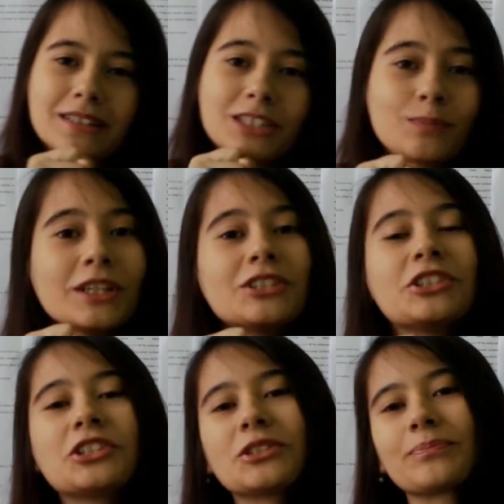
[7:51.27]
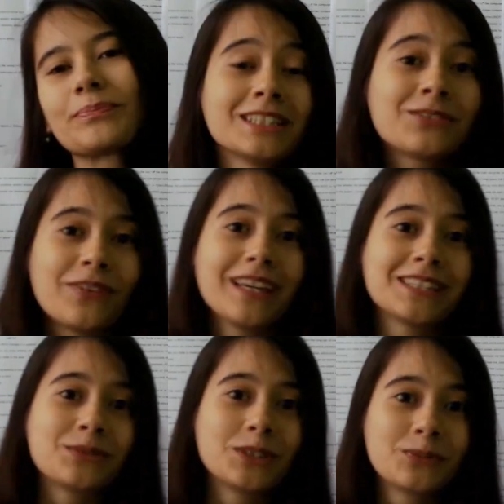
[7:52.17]
speech? His
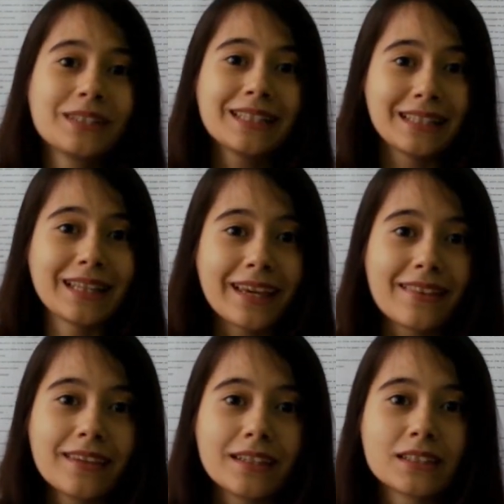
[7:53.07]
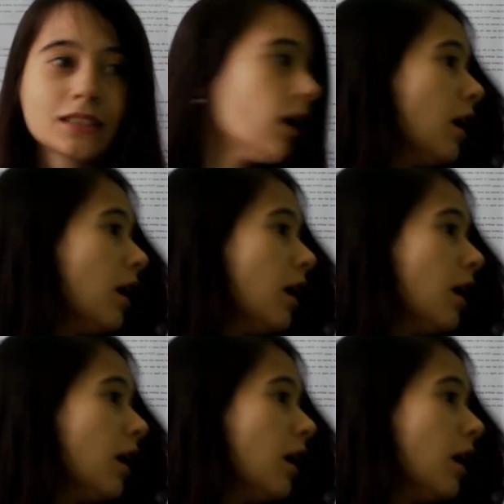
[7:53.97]
face was really like this.